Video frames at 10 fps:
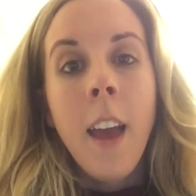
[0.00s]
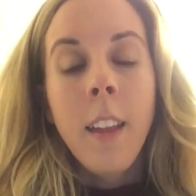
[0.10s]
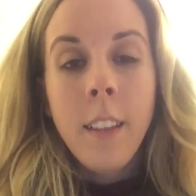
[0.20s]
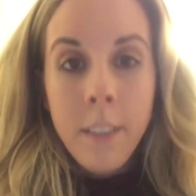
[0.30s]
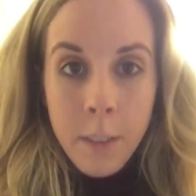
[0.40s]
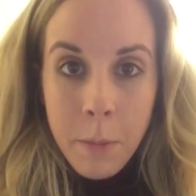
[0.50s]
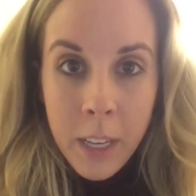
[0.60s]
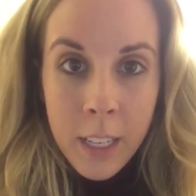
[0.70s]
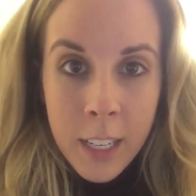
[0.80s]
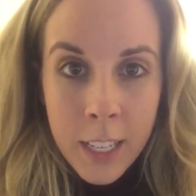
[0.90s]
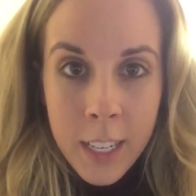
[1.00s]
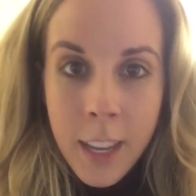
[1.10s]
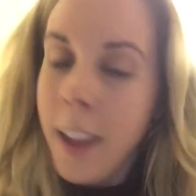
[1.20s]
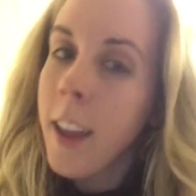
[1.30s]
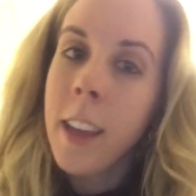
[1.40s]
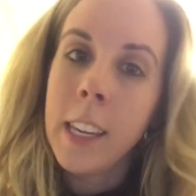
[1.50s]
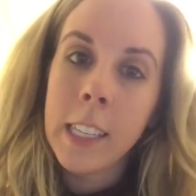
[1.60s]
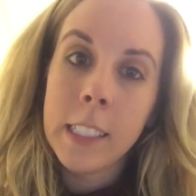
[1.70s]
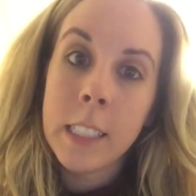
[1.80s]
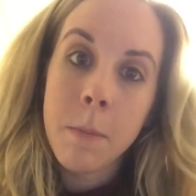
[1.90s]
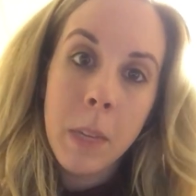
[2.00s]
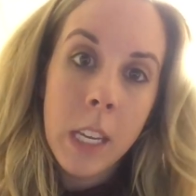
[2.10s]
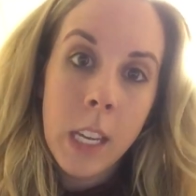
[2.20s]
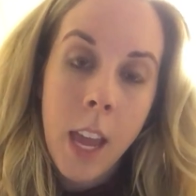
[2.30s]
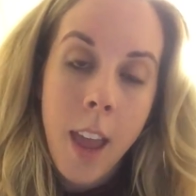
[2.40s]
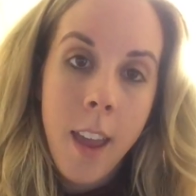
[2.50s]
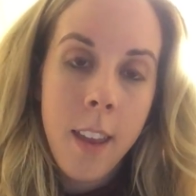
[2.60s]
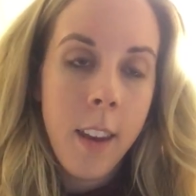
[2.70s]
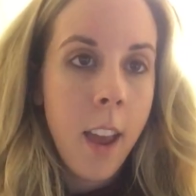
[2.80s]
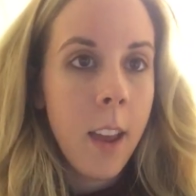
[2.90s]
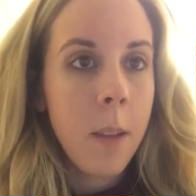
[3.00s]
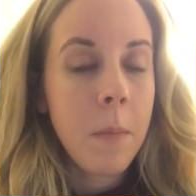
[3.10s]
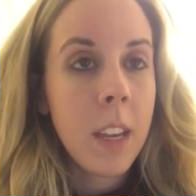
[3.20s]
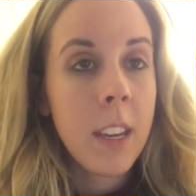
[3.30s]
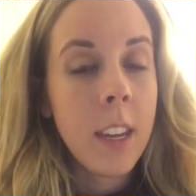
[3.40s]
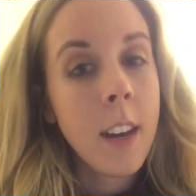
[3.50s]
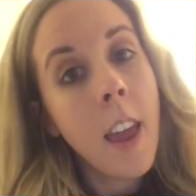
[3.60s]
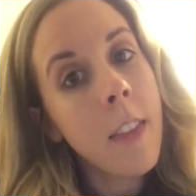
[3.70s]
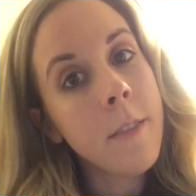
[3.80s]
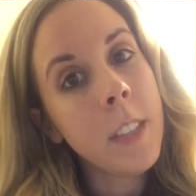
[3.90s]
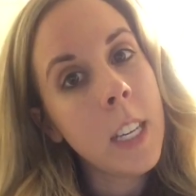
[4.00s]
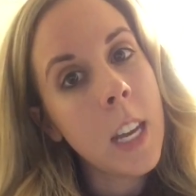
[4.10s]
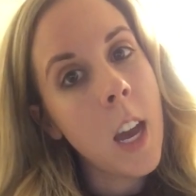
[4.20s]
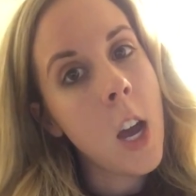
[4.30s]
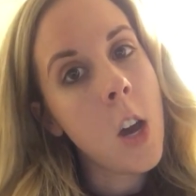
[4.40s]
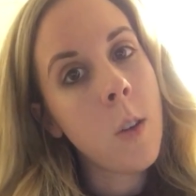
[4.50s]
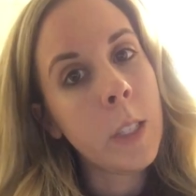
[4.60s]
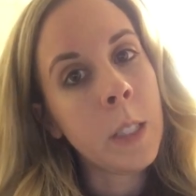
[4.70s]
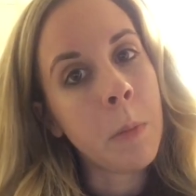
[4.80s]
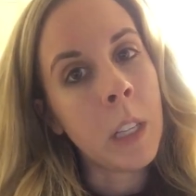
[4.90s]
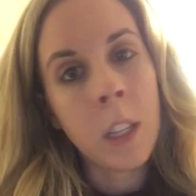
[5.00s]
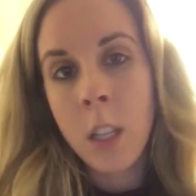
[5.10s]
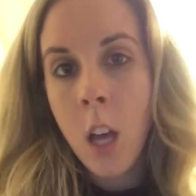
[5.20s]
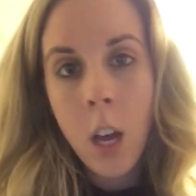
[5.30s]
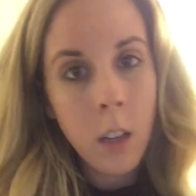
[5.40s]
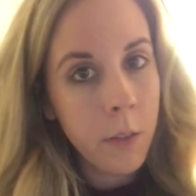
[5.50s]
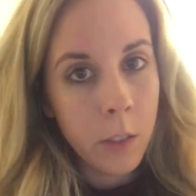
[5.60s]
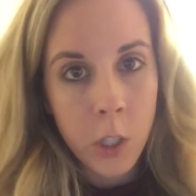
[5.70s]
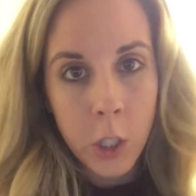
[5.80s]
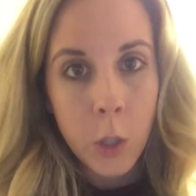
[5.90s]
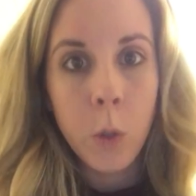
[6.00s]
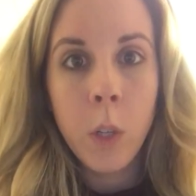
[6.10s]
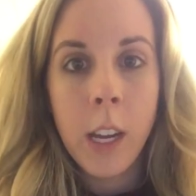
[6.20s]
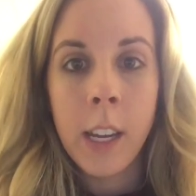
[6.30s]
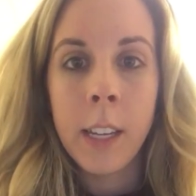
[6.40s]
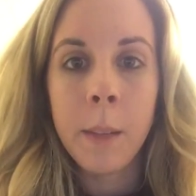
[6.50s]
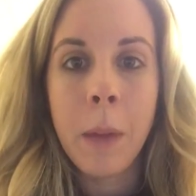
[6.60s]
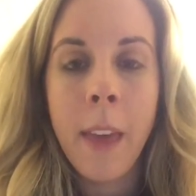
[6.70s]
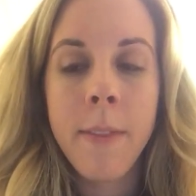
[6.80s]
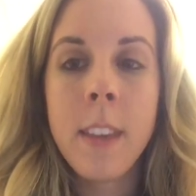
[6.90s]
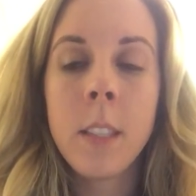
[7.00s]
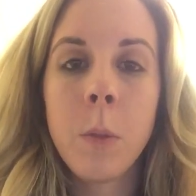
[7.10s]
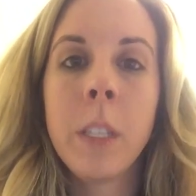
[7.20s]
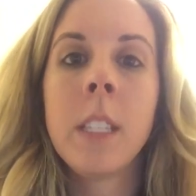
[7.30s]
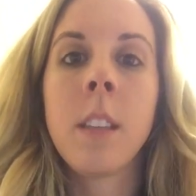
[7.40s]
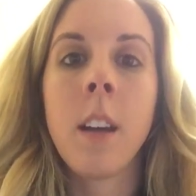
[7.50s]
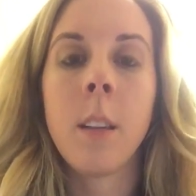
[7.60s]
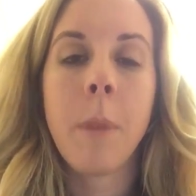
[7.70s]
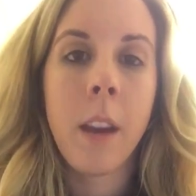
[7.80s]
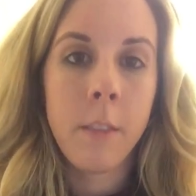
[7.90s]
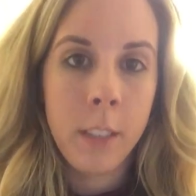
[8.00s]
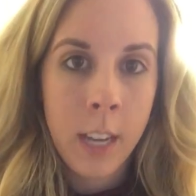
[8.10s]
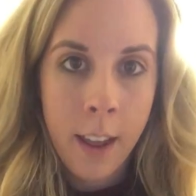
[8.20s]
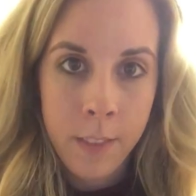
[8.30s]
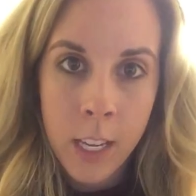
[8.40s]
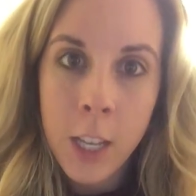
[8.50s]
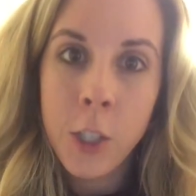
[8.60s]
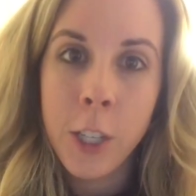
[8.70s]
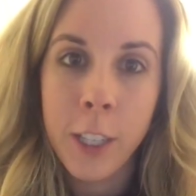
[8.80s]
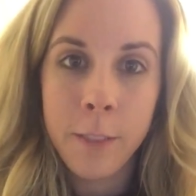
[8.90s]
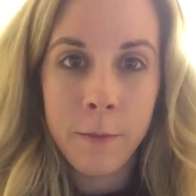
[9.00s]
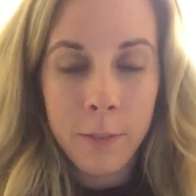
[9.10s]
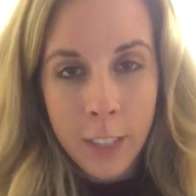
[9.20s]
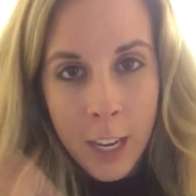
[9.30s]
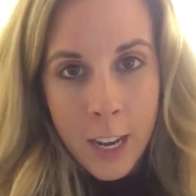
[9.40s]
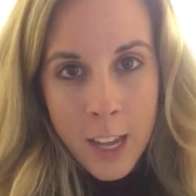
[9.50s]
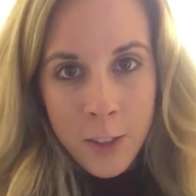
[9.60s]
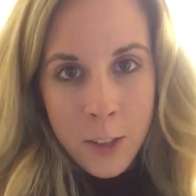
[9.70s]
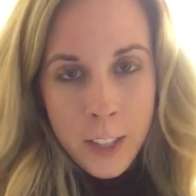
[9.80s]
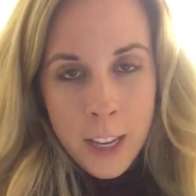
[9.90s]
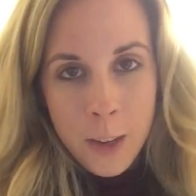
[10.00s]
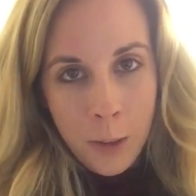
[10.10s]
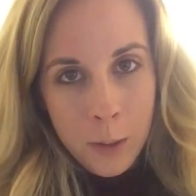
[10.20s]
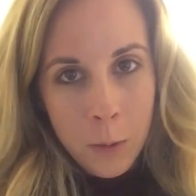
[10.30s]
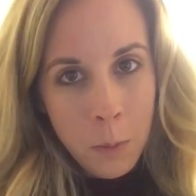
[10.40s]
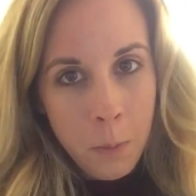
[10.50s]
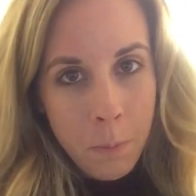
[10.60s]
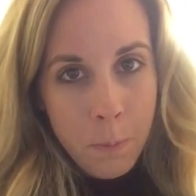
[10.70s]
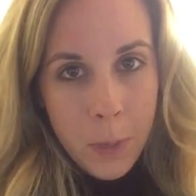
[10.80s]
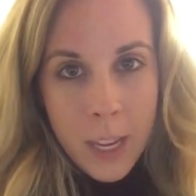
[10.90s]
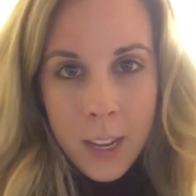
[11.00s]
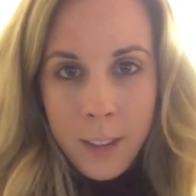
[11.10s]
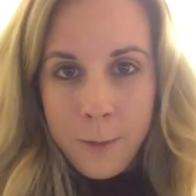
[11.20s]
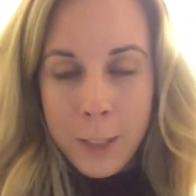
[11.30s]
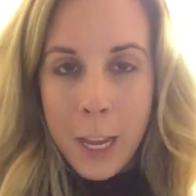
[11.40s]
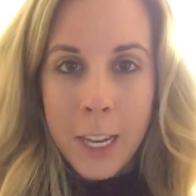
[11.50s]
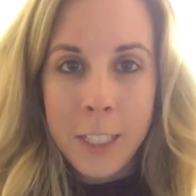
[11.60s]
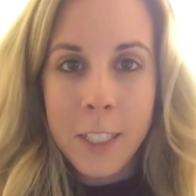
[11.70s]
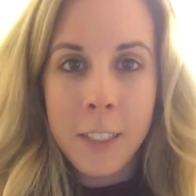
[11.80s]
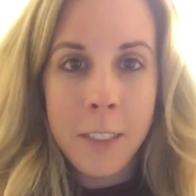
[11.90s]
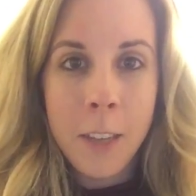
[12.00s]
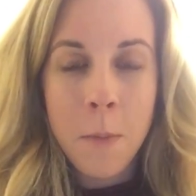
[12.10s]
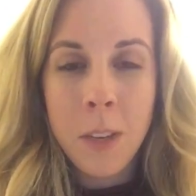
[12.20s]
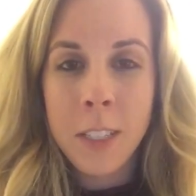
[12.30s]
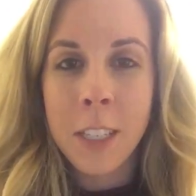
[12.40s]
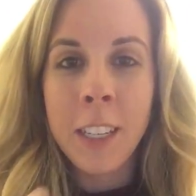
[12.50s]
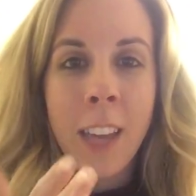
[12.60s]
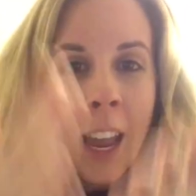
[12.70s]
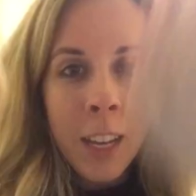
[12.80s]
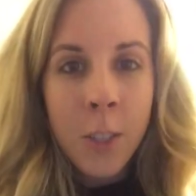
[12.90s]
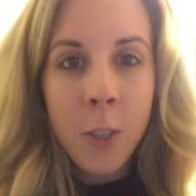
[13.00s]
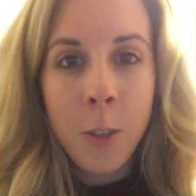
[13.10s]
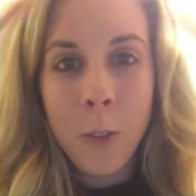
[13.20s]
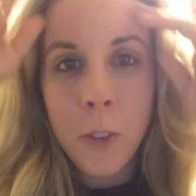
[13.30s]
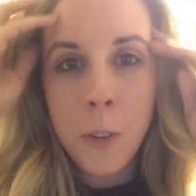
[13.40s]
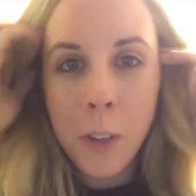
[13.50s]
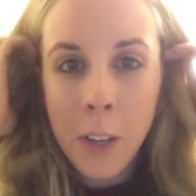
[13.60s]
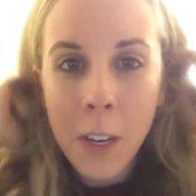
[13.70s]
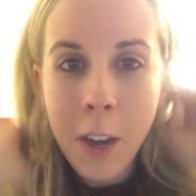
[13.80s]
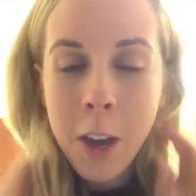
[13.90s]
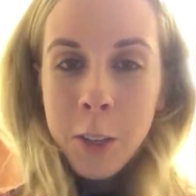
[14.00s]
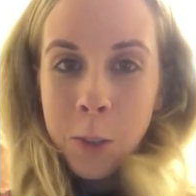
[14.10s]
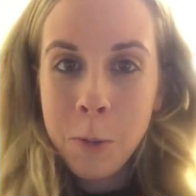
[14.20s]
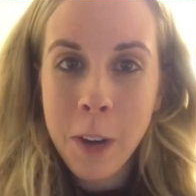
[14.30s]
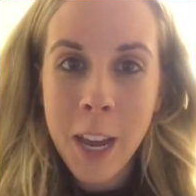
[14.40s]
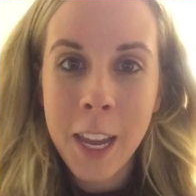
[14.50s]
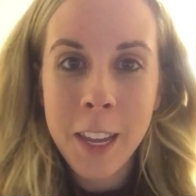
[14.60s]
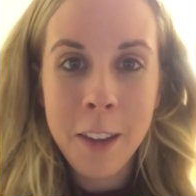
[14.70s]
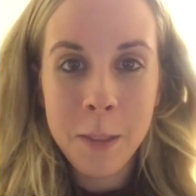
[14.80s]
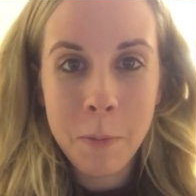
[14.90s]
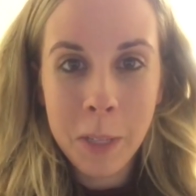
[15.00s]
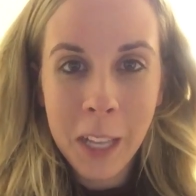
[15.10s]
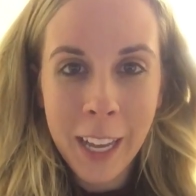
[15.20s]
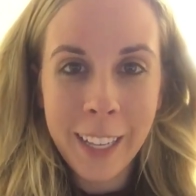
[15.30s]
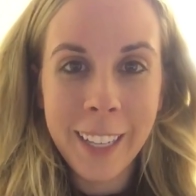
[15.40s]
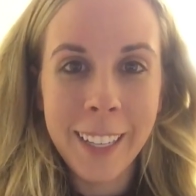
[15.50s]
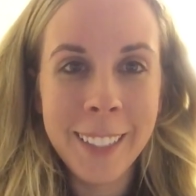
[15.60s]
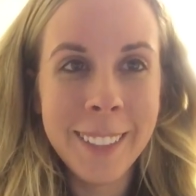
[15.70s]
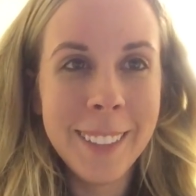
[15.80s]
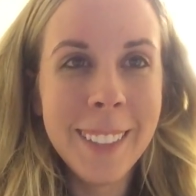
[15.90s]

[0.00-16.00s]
Hello everybody, it's me again. I'm making another video. It's been long overdue, and this one is all about navigation. And I look like your little beacon of light coming to guide you on your way on the playa.